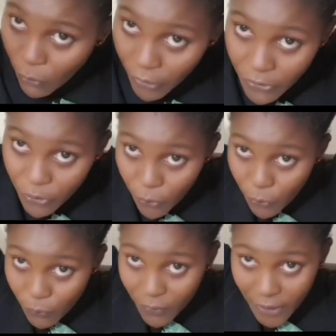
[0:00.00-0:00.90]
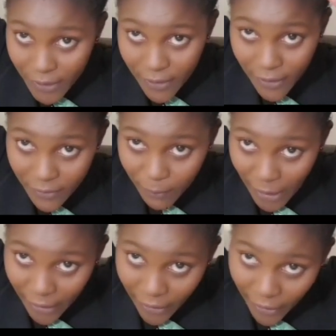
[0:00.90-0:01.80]
okay, so this is
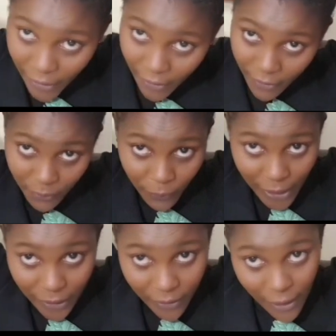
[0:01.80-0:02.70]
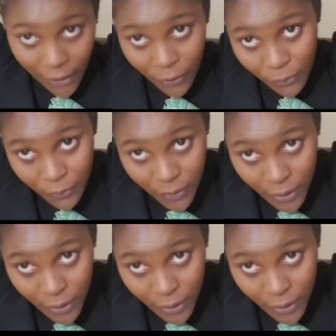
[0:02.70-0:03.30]
my hair right now.